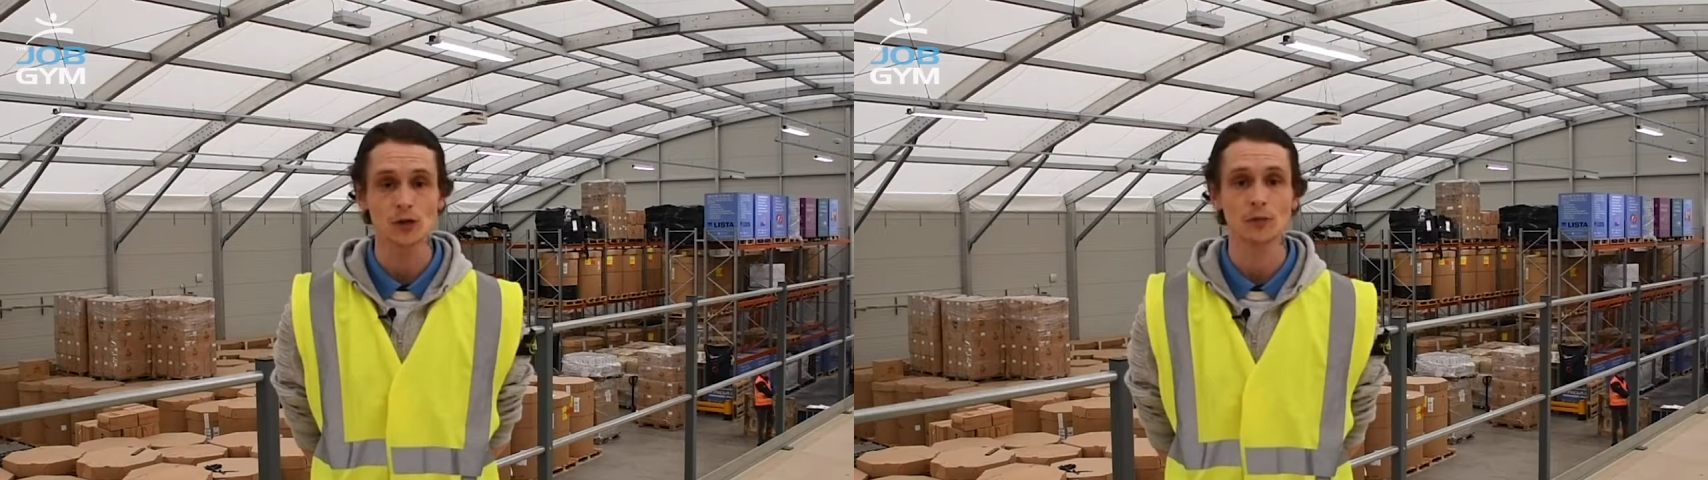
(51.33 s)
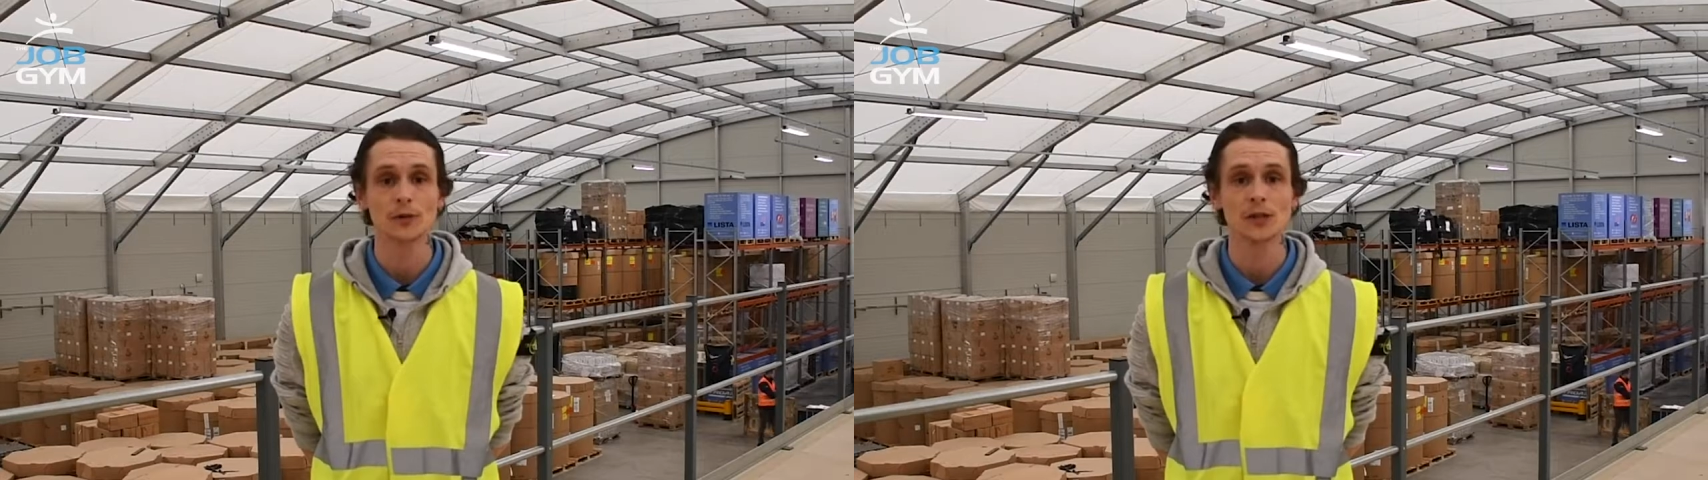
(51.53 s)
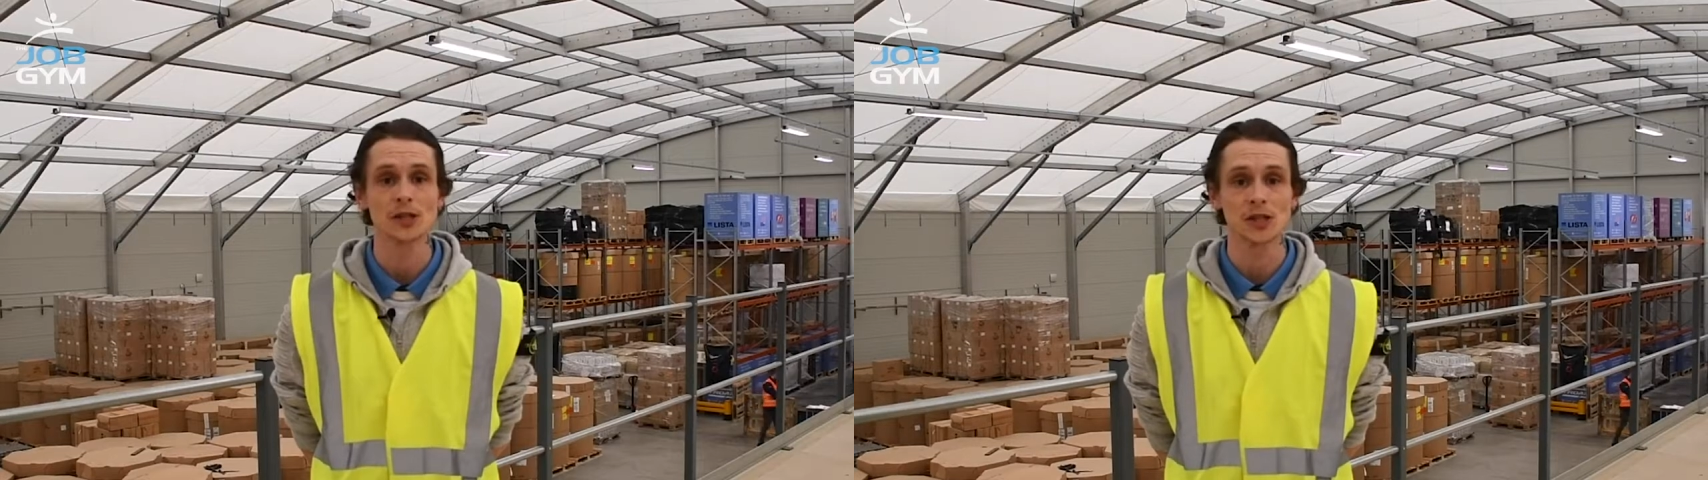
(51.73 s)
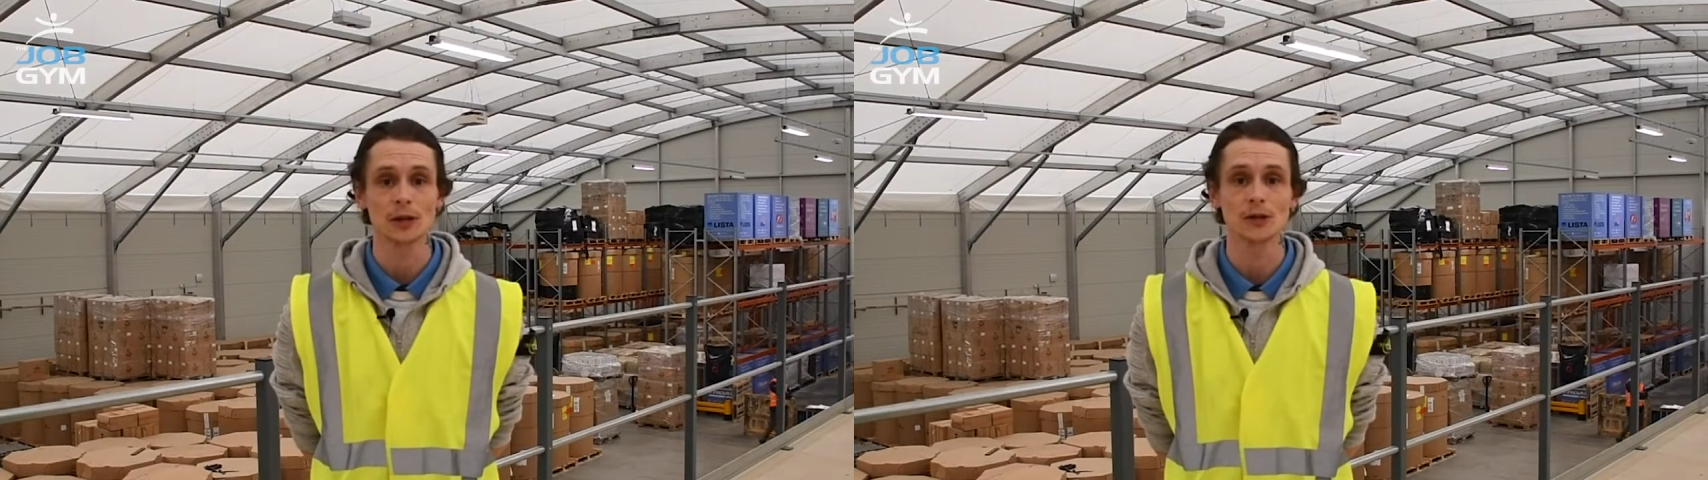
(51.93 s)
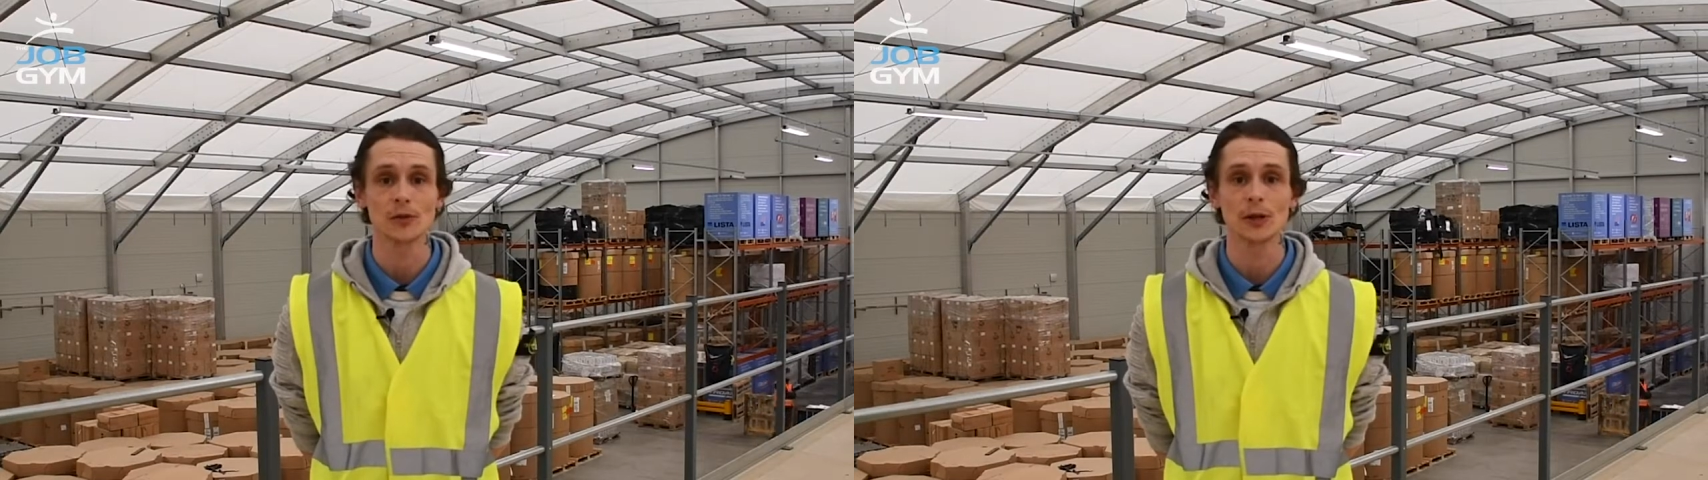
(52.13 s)
something to
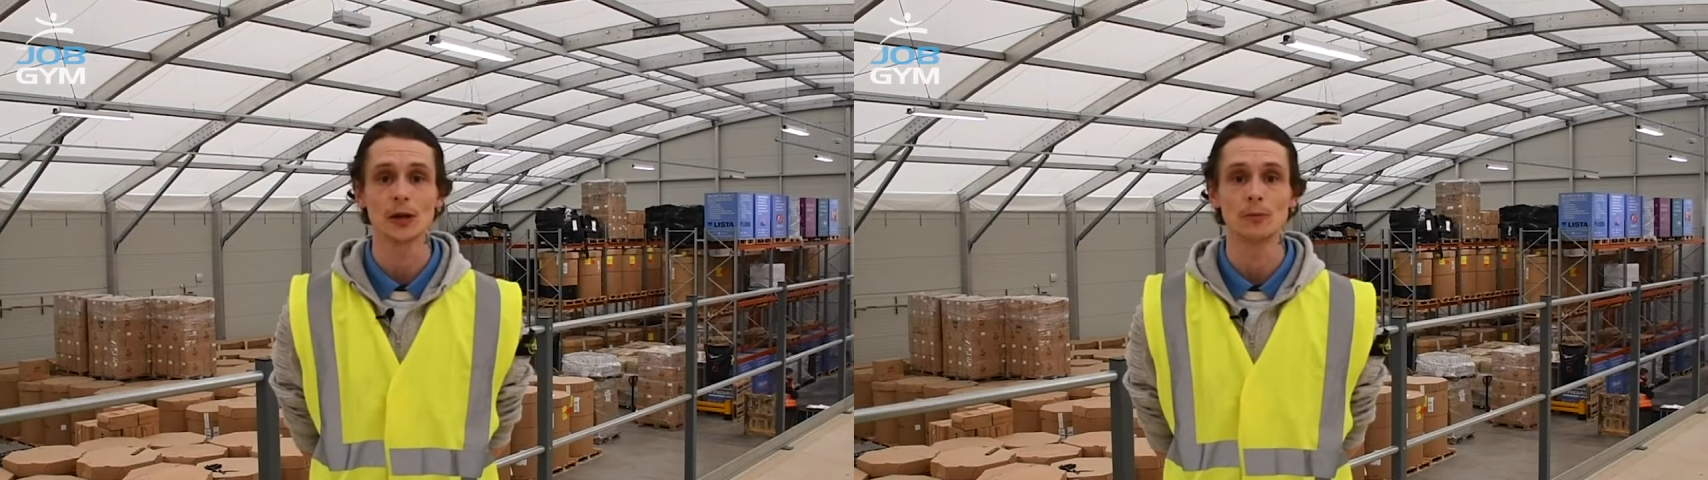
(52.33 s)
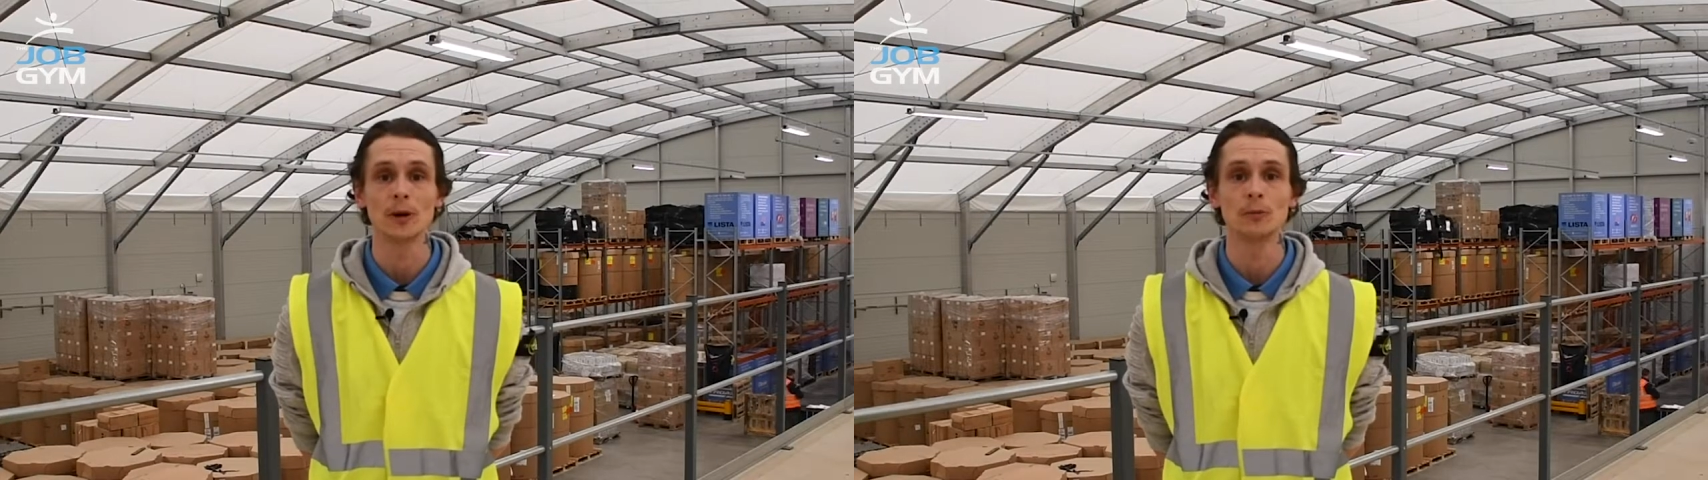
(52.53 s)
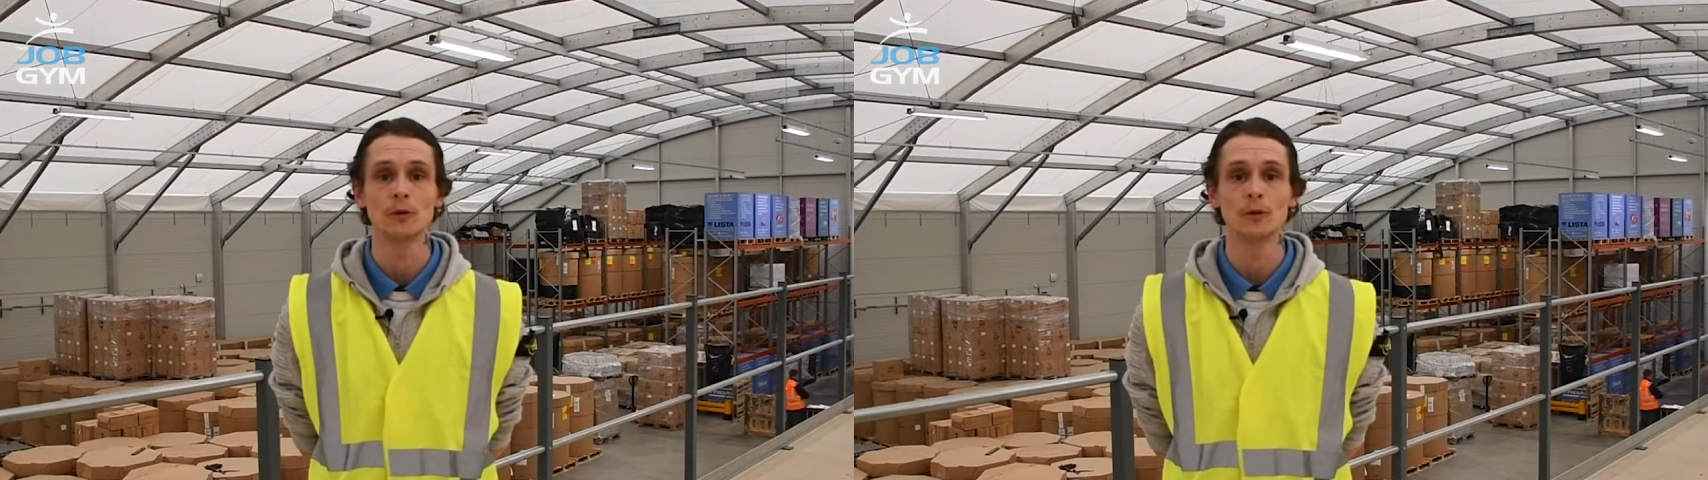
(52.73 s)
challenge you a little bit